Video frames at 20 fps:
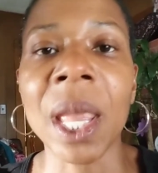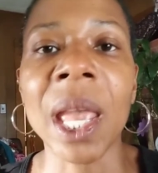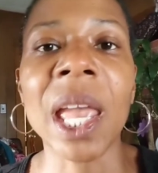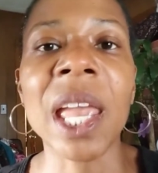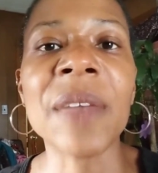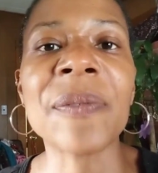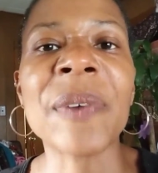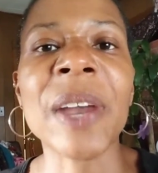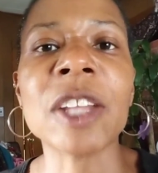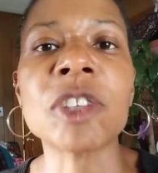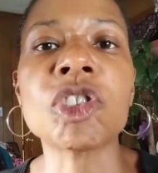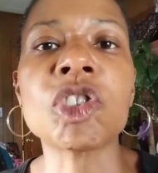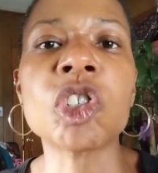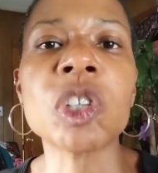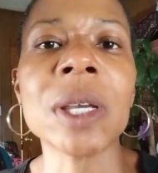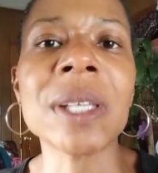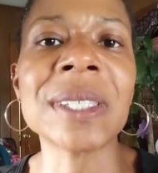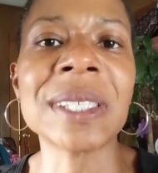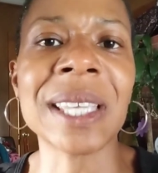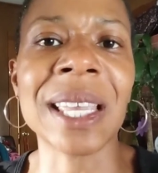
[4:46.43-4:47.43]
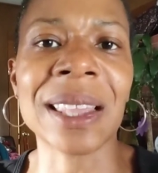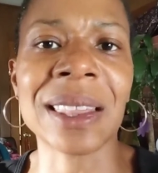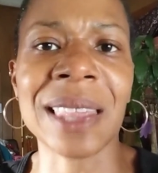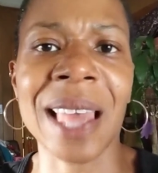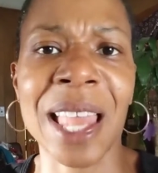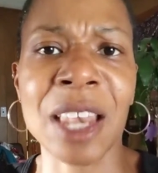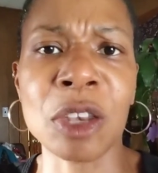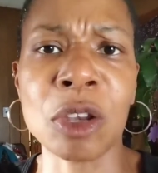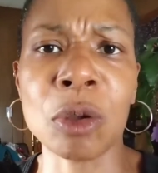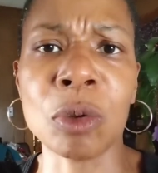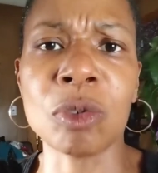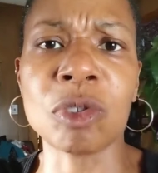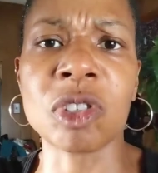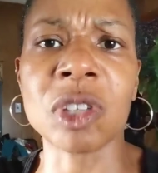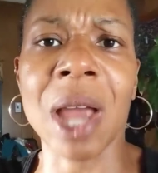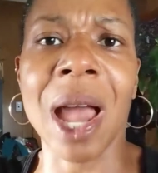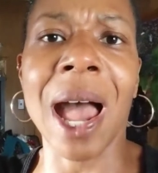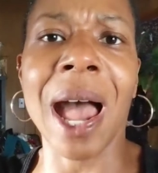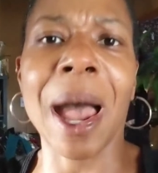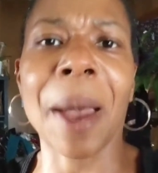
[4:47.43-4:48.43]
If I just get that new
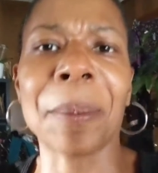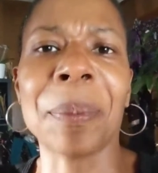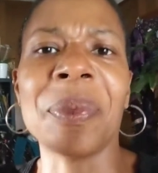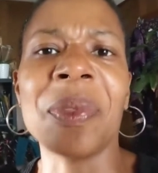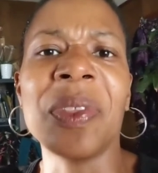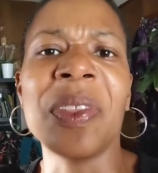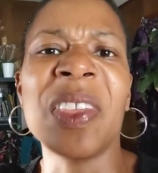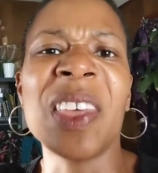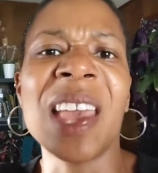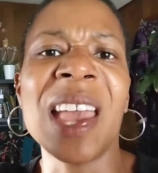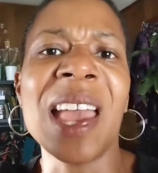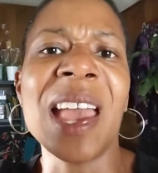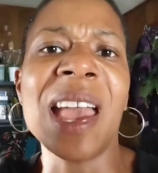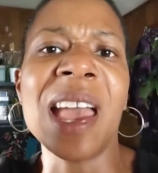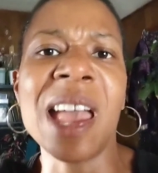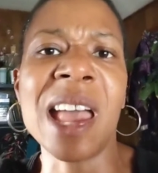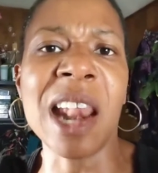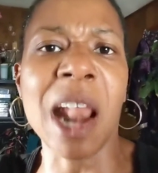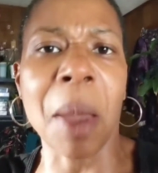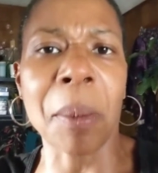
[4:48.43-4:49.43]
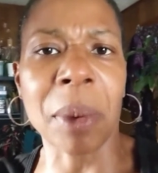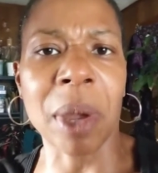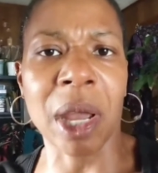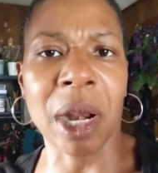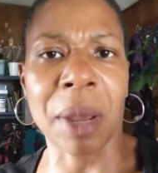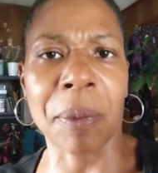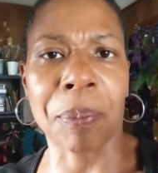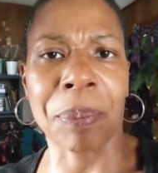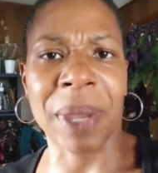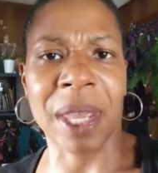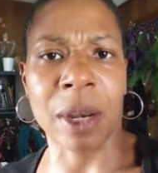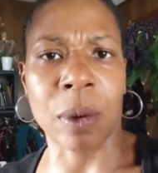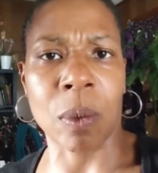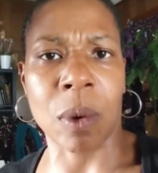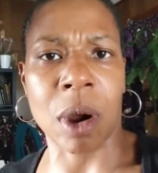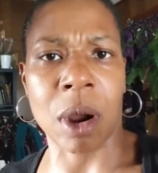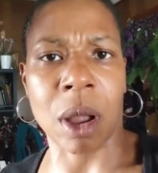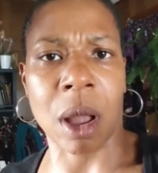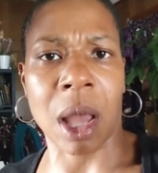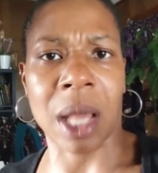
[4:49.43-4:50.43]
job, then I'm going to be to
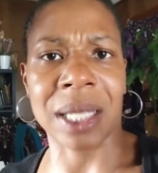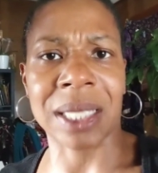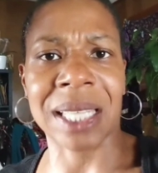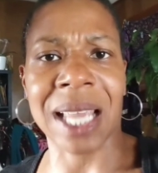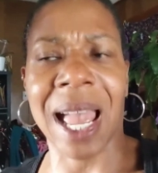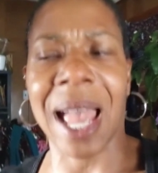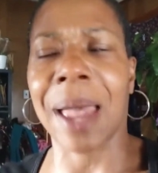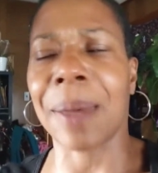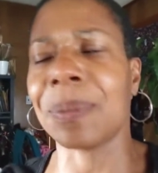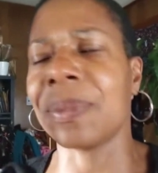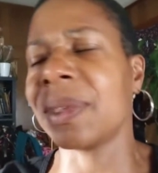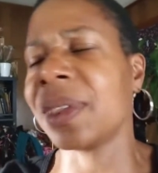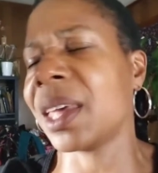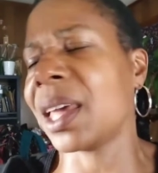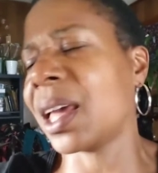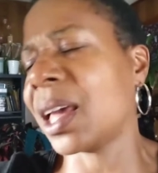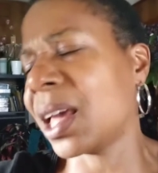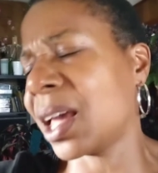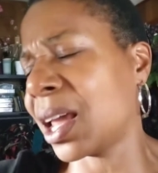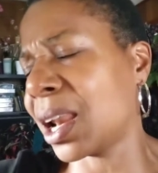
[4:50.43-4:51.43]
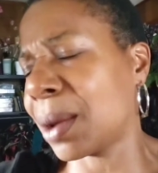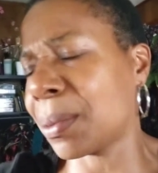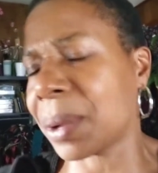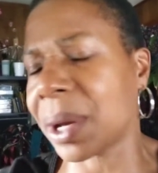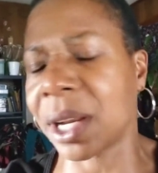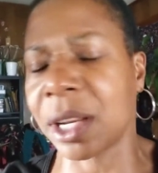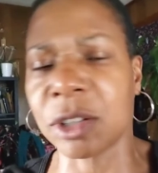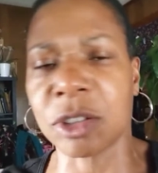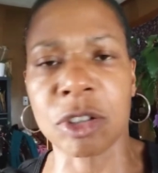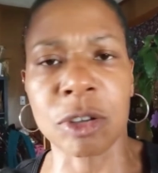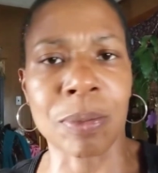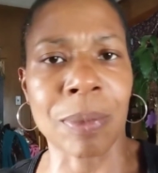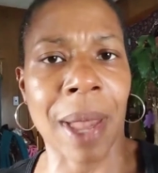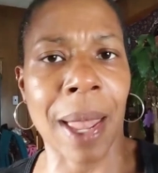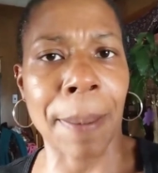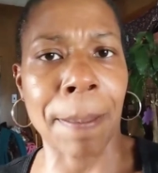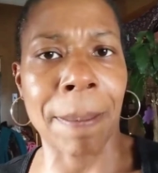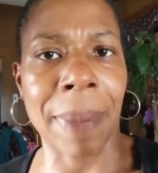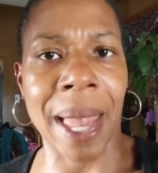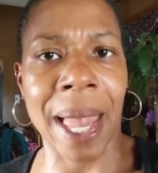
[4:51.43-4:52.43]
work on time. Then I'm going to do
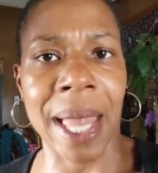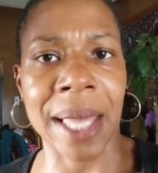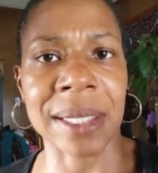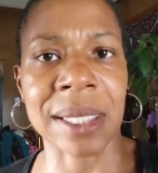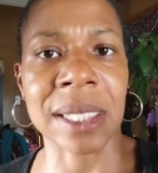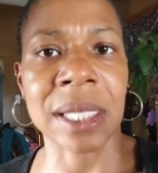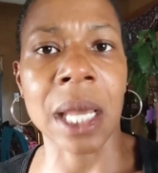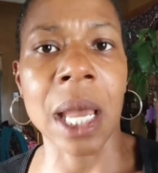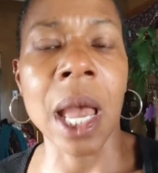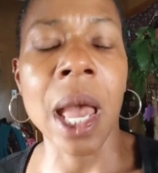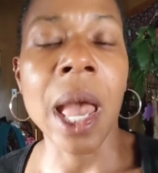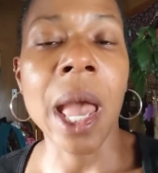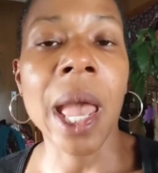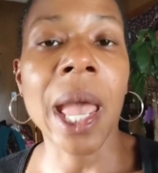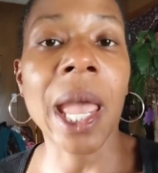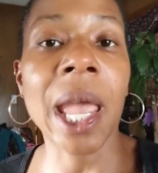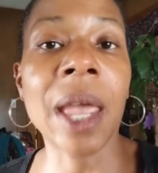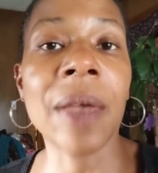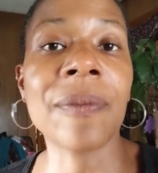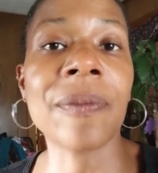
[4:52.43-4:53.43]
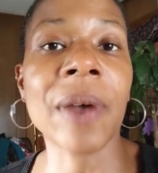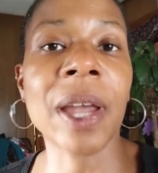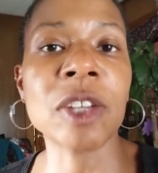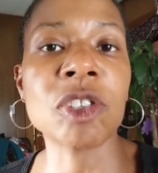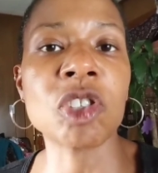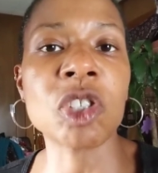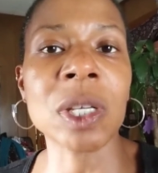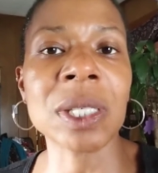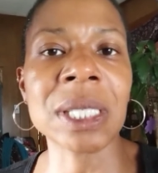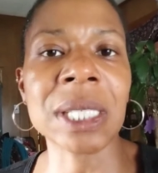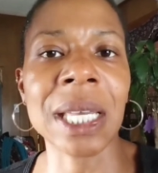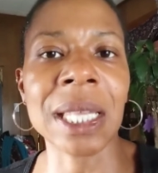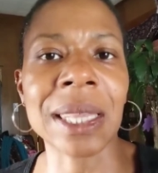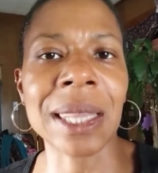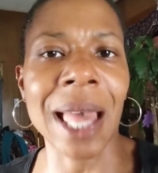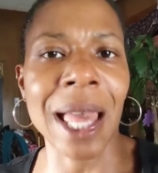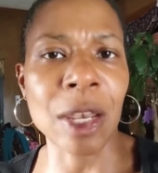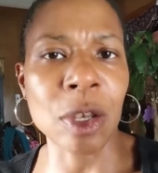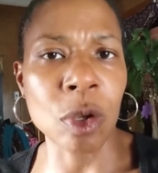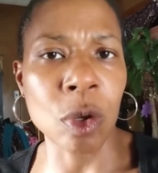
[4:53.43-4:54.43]
my best. If I just get
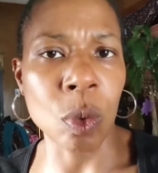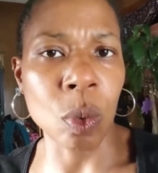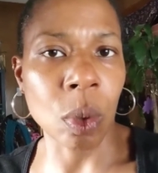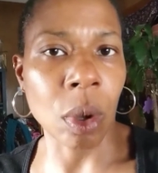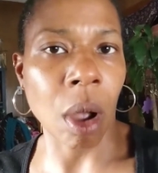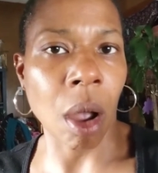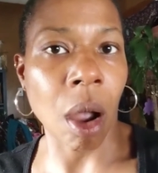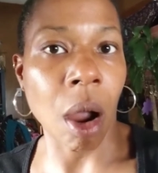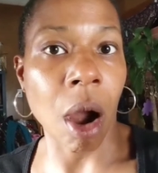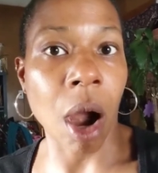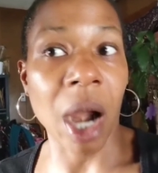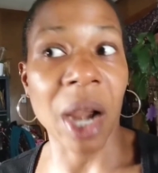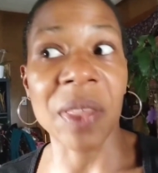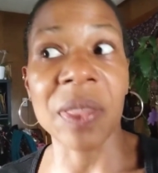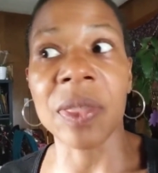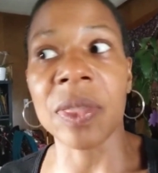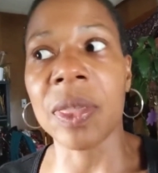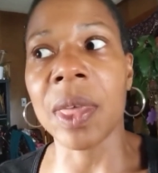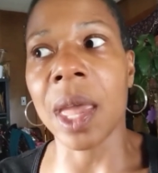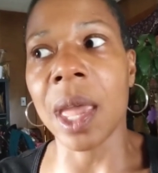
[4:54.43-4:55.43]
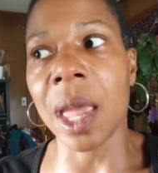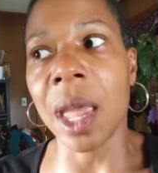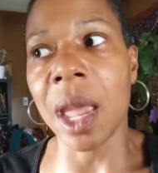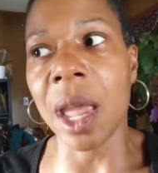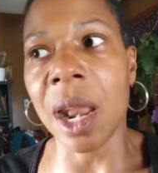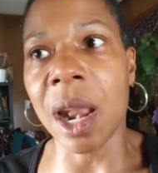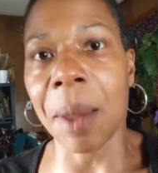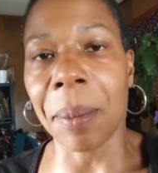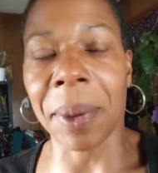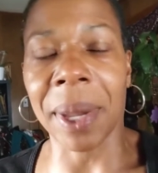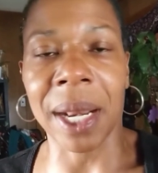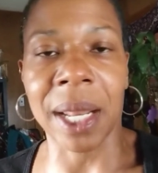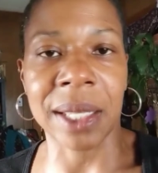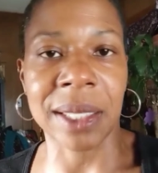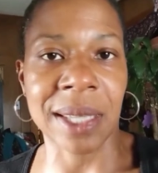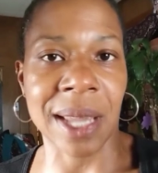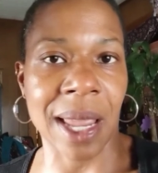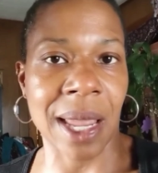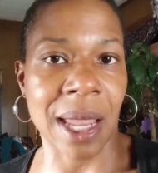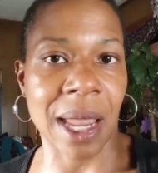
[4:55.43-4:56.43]
that new car, then I'm going to
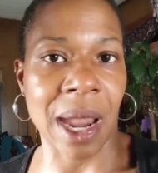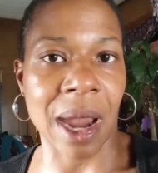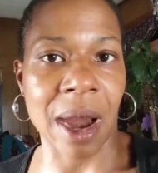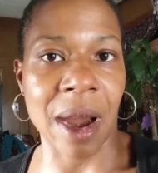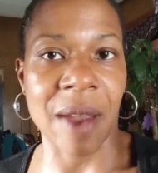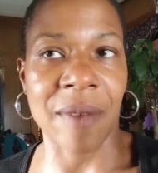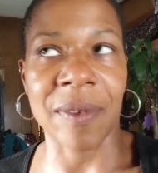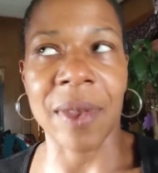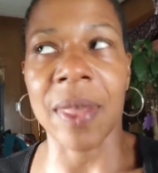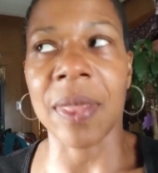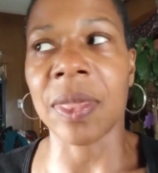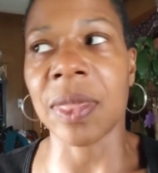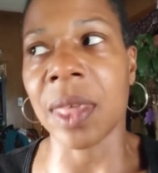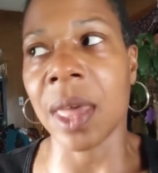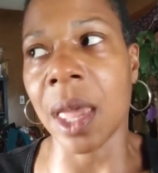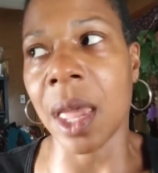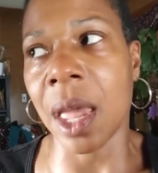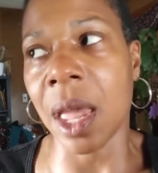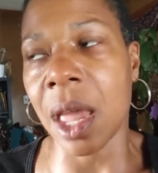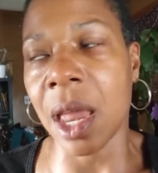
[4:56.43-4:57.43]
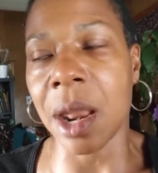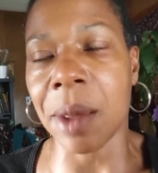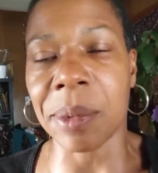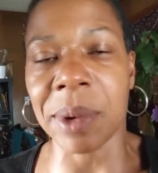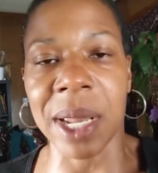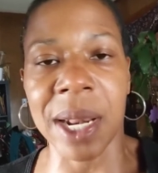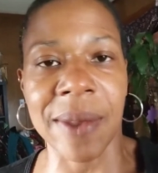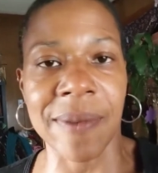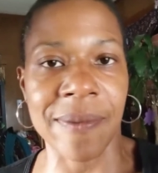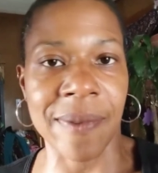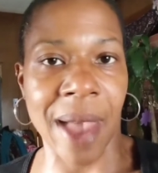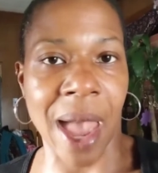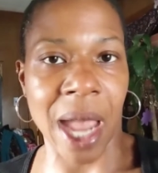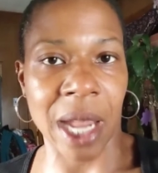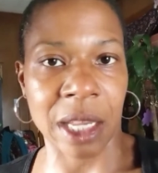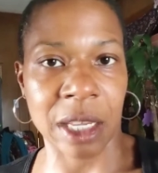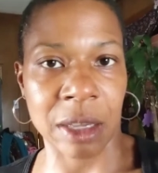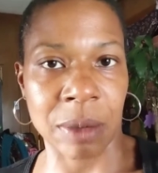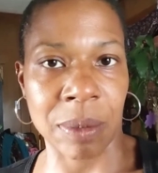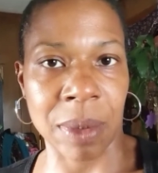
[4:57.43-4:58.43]
take care of it. Then I'm going to
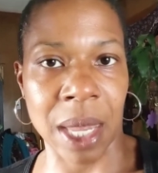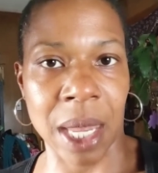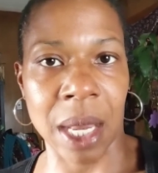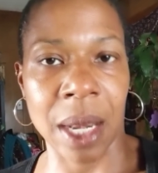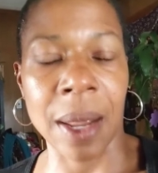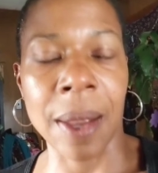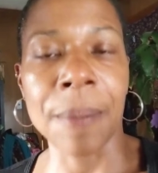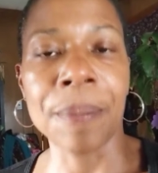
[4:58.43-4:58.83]
vacuum it.